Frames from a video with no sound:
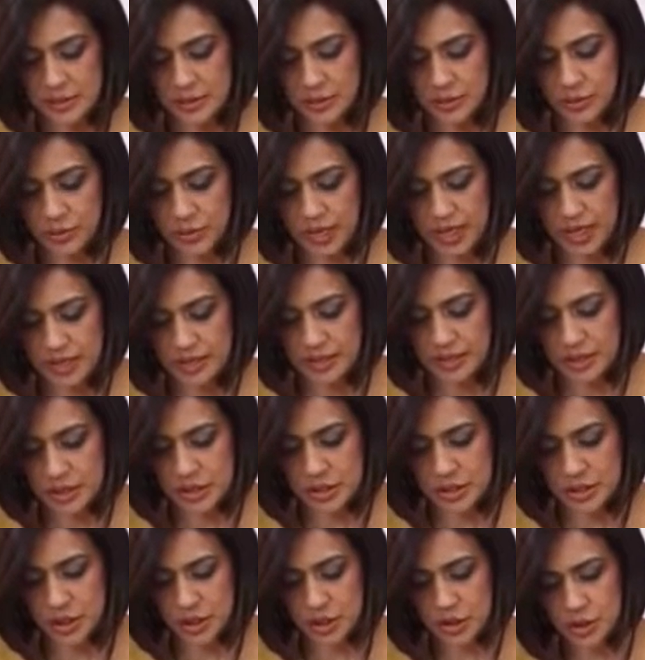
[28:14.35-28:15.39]
where
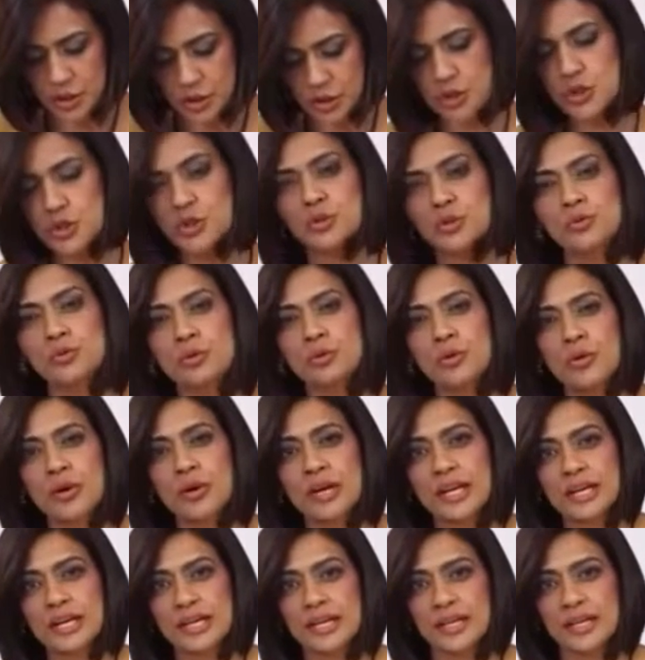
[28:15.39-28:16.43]
it's not too
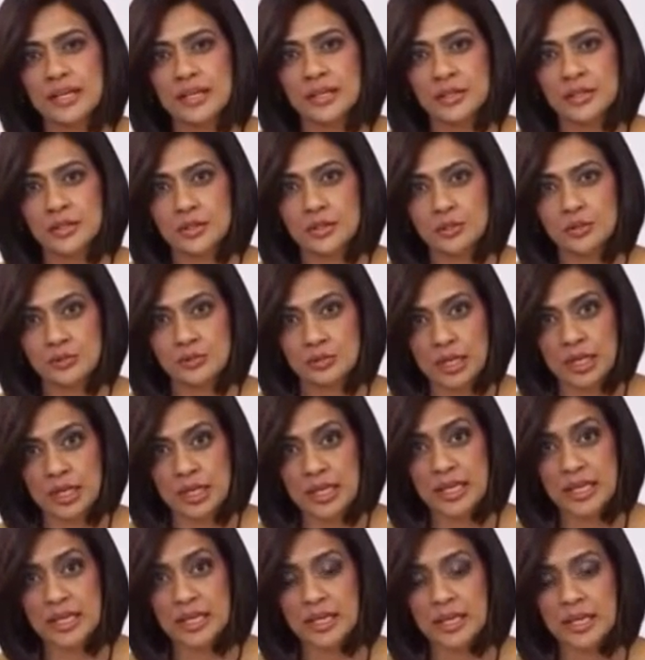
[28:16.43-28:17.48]
oily and too
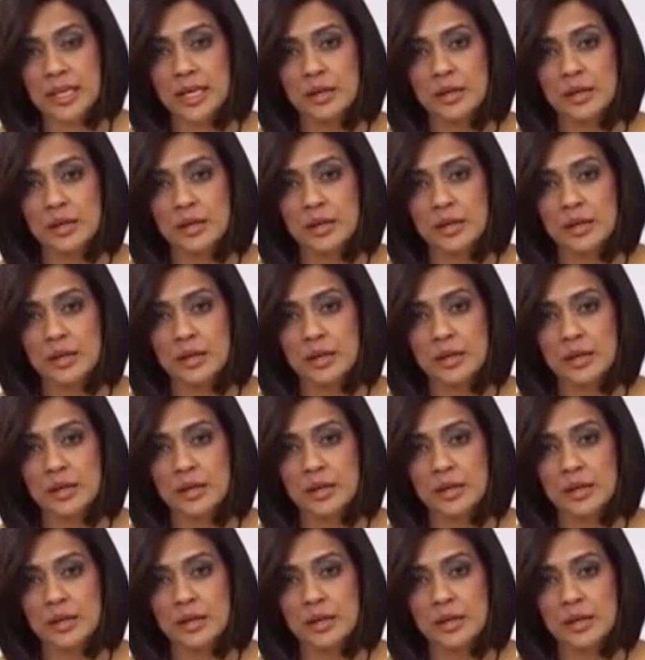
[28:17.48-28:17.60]
runny.